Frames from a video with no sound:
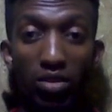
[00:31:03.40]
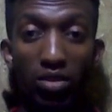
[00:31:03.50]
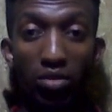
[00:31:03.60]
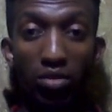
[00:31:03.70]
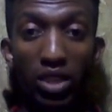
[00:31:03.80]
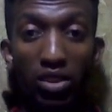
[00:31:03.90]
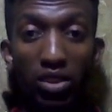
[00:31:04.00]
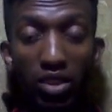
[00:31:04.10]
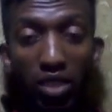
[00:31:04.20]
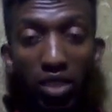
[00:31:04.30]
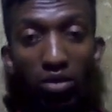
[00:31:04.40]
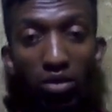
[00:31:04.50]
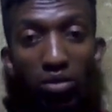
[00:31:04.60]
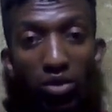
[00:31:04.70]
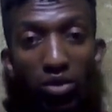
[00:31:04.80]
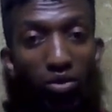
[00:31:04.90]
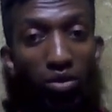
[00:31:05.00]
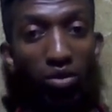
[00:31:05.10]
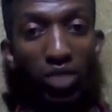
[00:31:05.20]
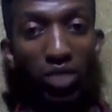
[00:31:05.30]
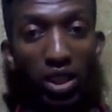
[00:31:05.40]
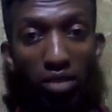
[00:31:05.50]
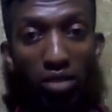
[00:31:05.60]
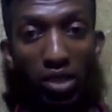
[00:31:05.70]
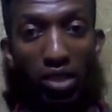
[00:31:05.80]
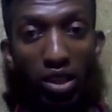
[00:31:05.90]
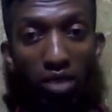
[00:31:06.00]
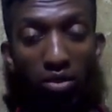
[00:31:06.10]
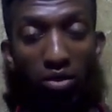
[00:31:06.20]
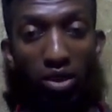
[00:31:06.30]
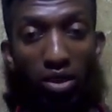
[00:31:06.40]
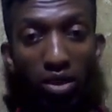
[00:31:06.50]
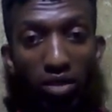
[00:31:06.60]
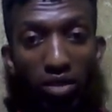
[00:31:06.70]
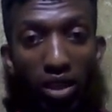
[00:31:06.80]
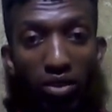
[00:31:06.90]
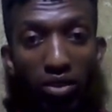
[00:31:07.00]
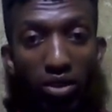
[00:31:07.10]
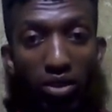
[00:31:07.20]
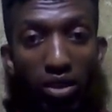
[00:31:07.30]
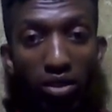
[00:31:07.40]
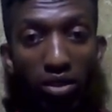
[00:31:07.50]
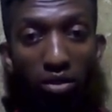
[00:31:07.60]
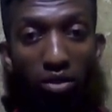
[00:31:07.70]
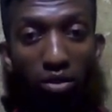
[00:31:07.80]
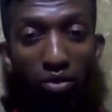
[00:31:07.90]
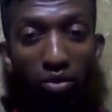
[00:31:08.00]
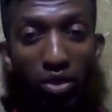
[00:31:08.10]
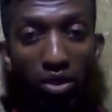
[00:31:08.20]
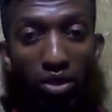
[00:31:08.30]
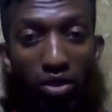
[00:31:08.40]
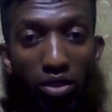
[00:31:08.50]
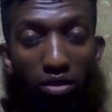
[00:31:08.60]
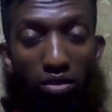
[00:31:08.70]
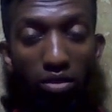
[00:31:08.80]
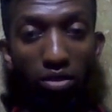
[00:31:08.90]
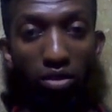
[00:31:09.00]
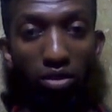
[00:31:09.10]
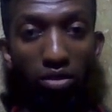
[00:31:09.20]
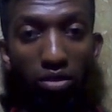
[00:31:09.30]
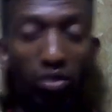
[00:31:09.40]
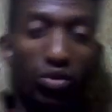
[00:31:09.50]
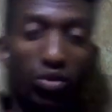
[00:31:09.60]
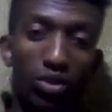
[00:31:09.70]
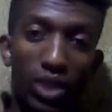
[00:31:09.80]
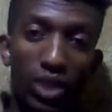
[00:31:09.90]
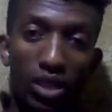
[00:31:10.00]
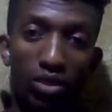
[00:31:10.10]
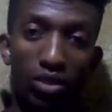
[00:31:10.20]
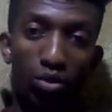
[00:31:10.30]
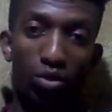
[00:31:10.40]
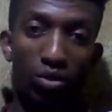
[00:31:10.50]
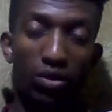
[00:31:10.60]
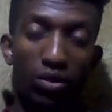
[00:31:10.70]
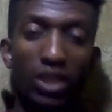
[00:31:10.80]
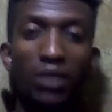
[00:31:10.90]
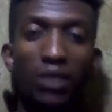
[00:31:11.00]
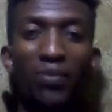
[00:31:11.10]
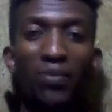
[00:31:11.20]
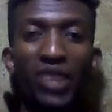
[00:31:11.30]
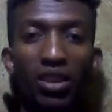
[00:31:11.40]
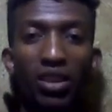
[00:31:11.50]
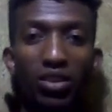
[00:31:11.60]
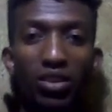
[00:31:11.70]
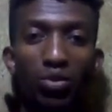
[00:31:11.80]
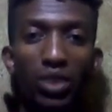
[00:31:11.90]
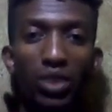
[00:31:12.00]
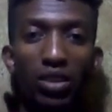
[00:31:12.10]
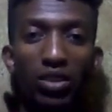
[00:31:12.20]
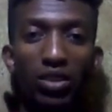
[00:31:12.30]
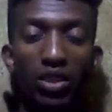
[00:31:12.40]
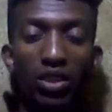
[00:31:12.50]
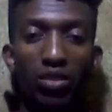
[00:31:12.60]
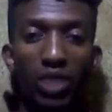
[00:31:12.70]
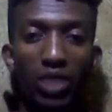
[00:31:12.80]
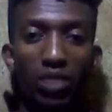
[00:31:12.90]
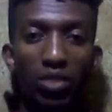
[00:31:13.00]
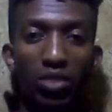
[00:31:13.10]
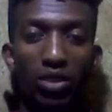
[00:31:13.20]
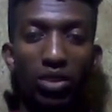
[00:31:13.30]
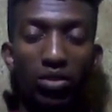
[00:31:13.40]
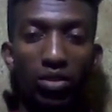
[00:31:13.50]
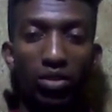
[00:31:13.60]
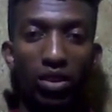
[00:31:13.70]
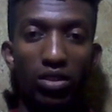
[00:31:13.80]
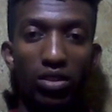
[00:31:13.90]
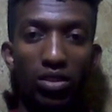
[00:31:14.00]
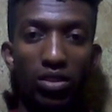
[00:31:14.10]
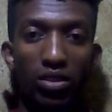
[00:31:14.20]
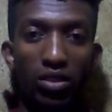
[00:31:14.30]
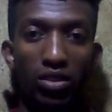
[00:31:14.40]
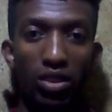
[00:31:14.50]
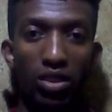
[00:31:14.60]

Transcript: on the bearish side, which means we will be coming down to the downside. So there is a lot of wicks and a lot of wicks that needs to be filled. This week is just a manipulation. Okay, this is